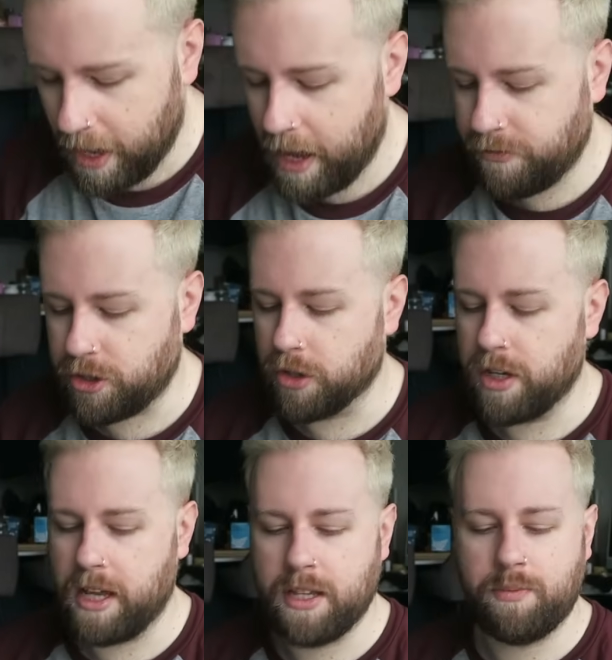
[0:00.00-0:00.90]
I have
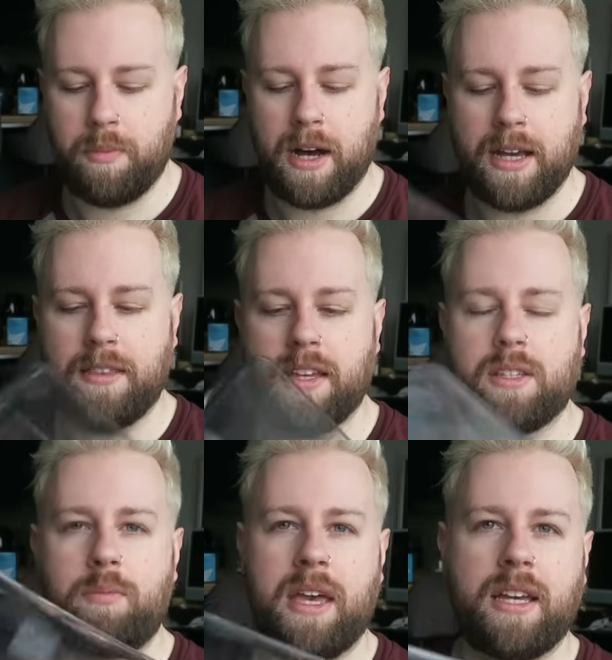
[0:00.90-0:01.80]
done is buy
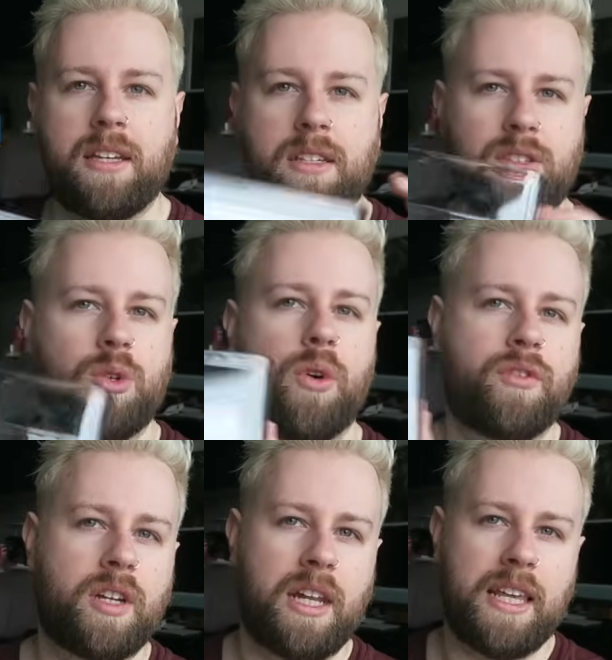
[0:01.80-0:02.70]
this big sort
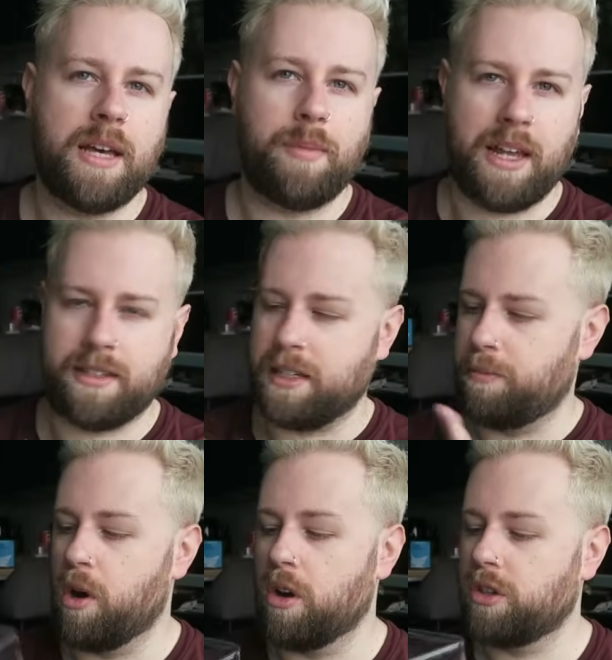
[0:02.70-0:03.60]
of clear
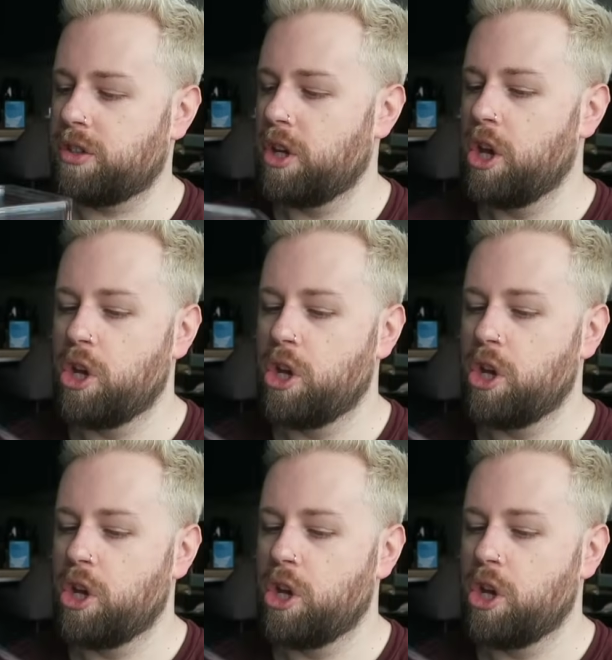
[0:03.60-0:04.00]
plastic box